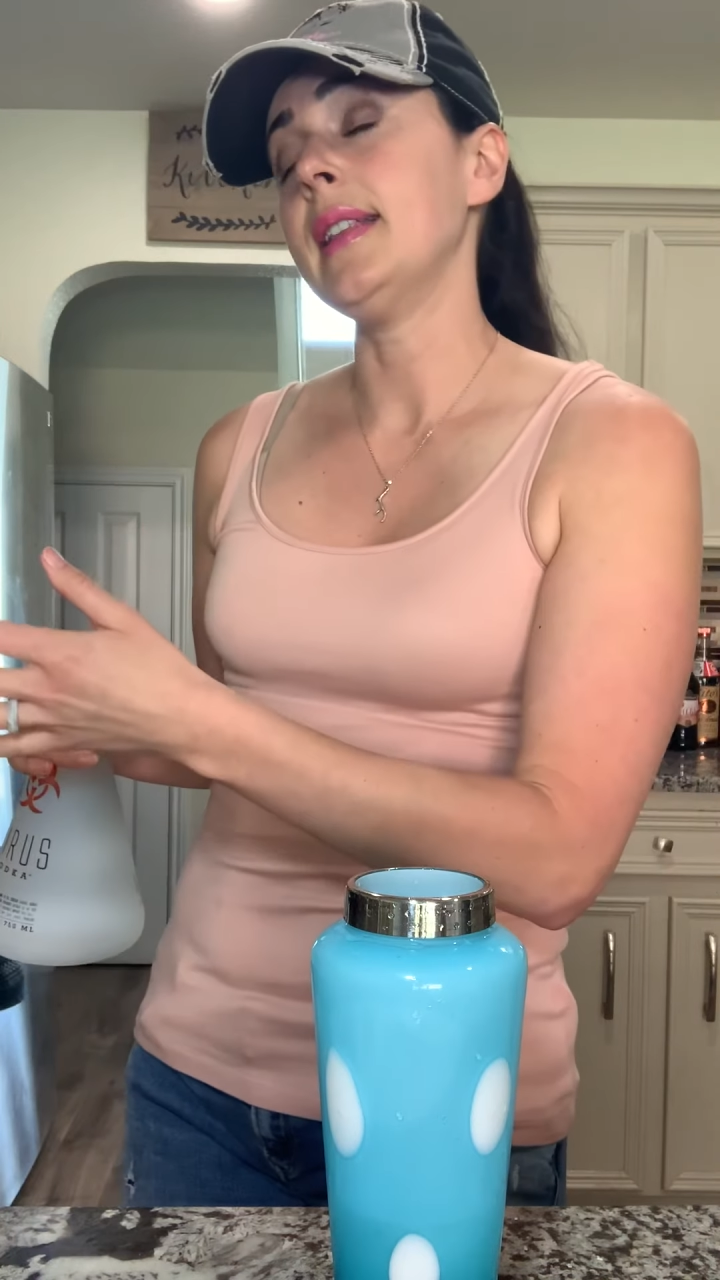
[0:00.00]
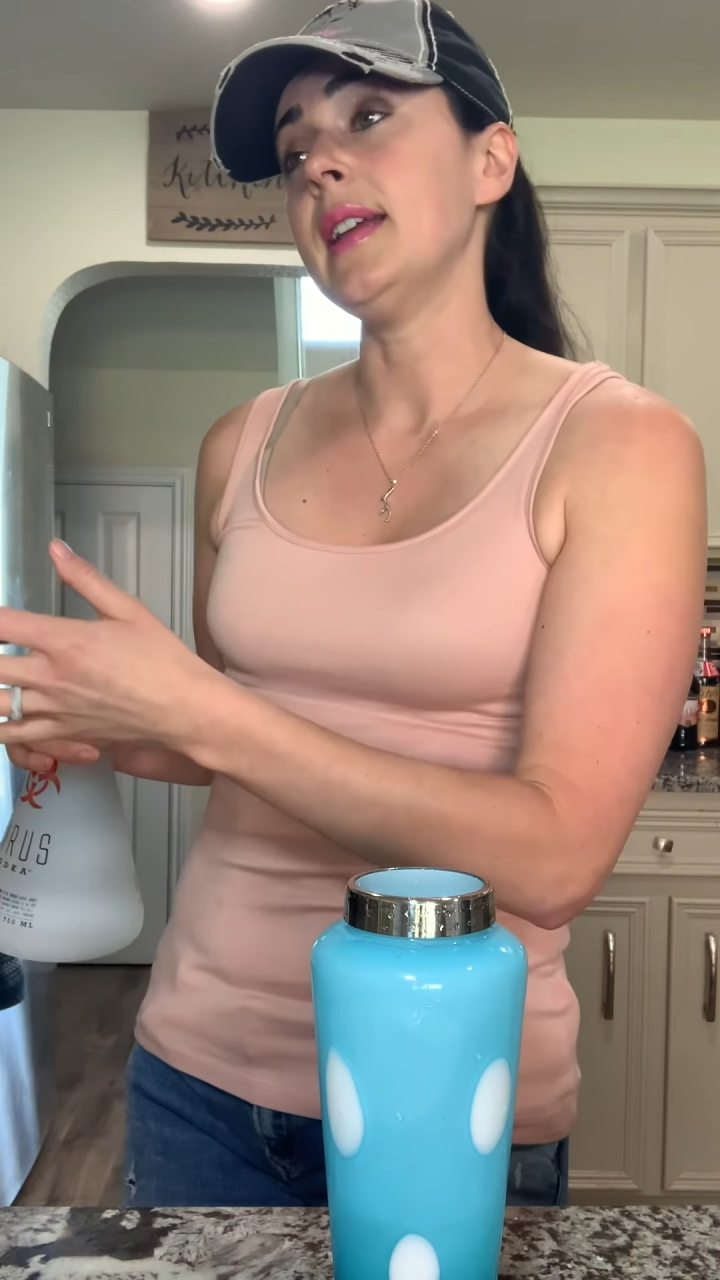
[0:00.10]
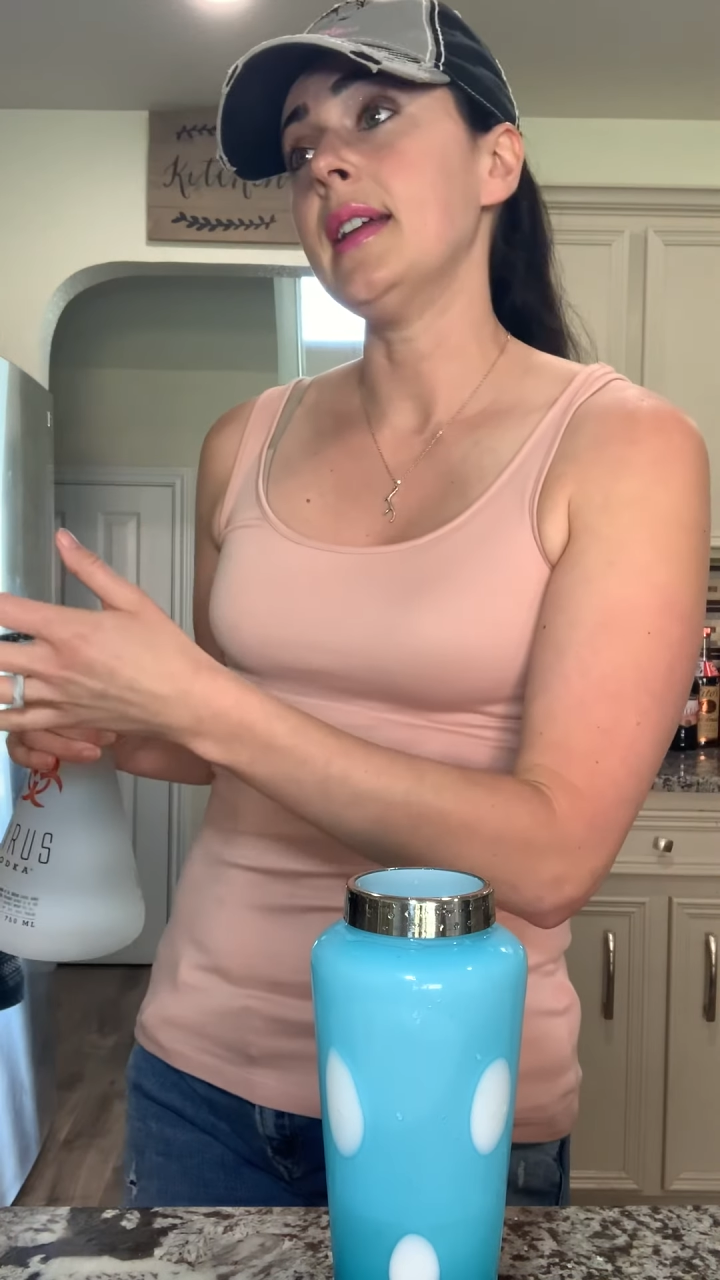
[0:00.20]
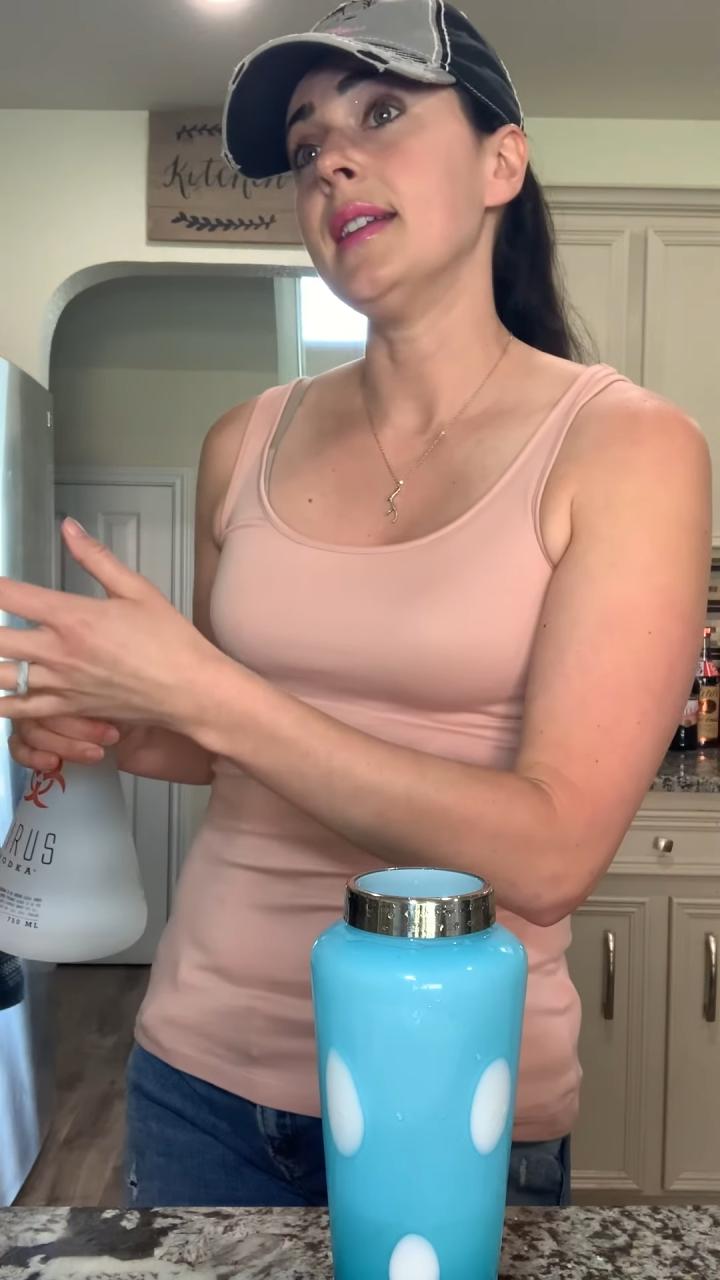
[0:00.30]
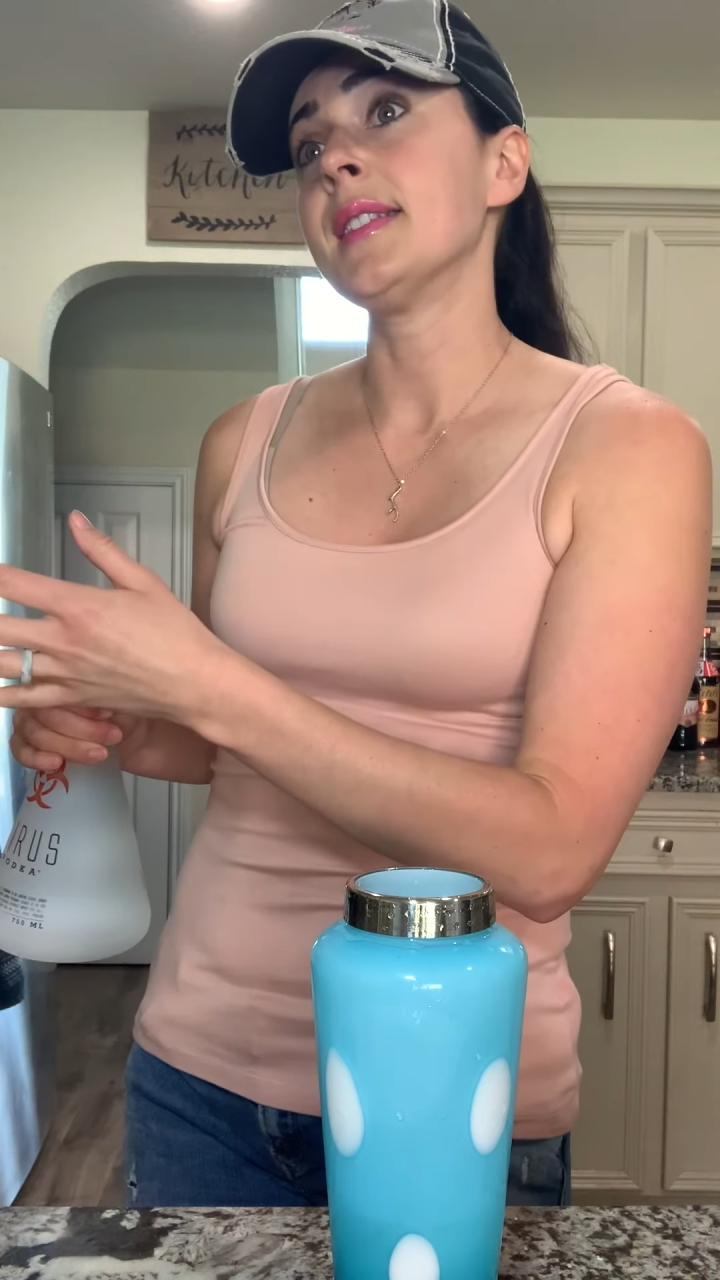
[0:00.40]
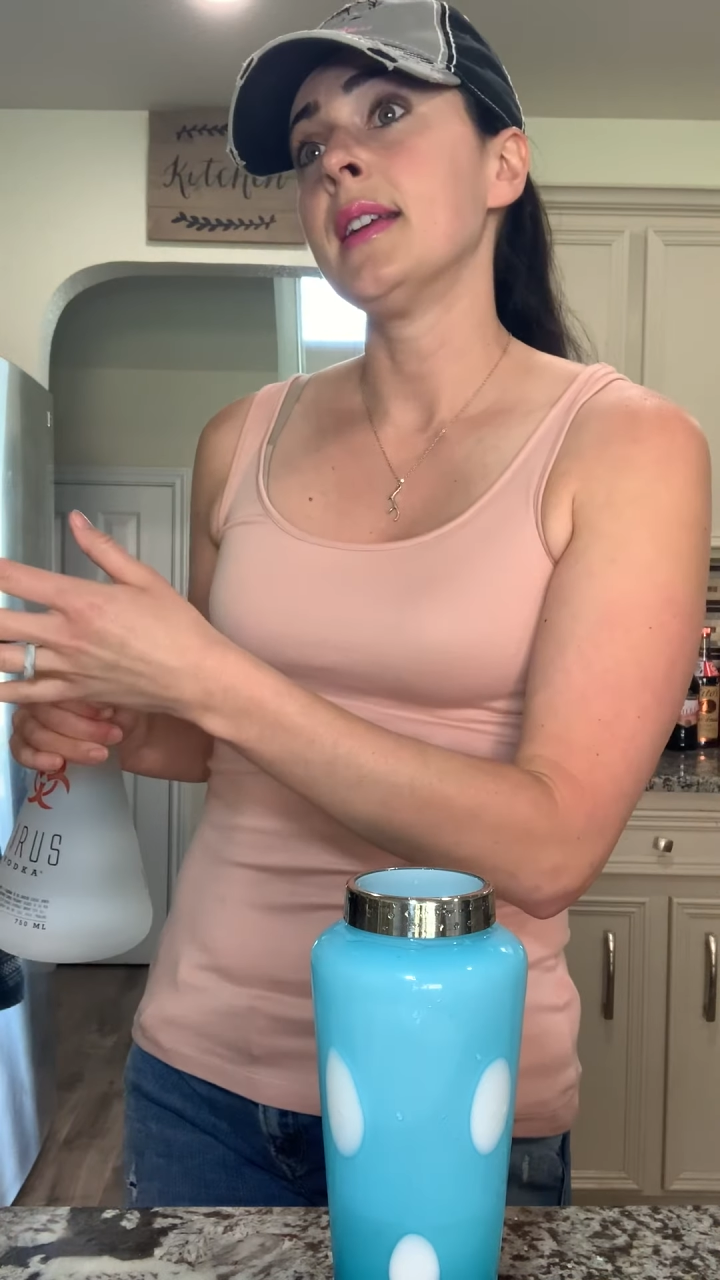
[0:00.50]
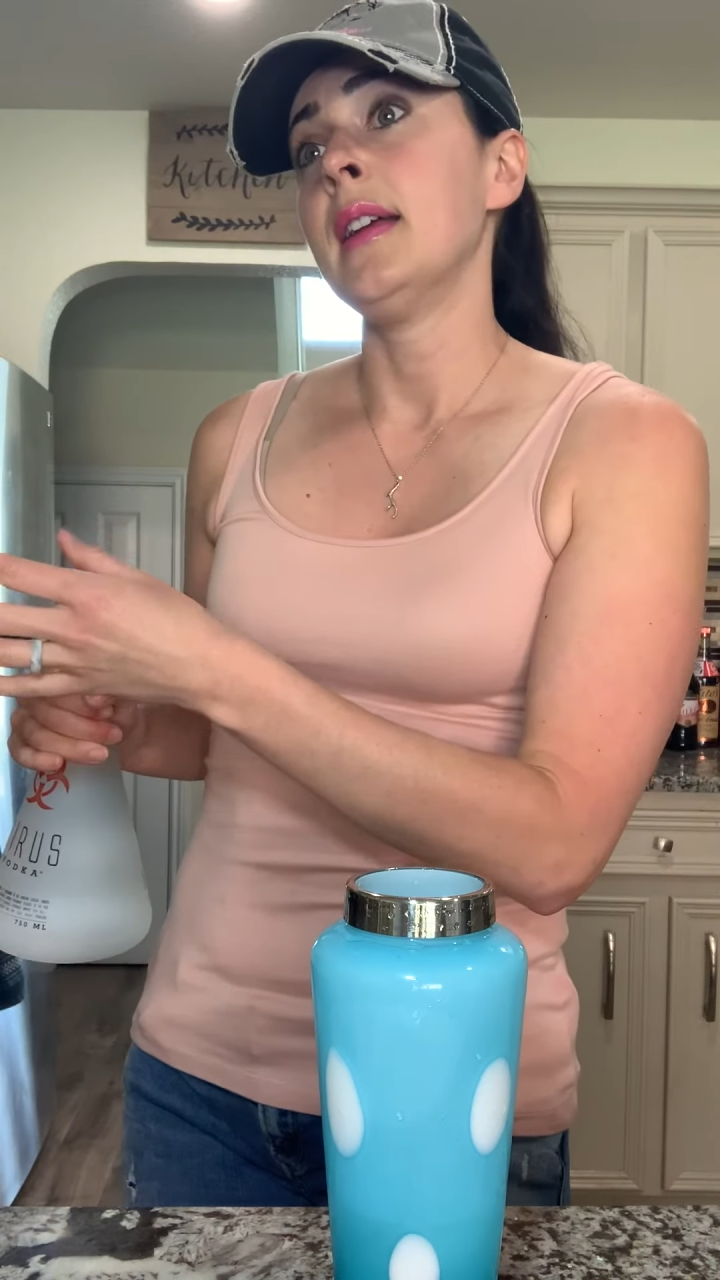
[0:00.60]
it,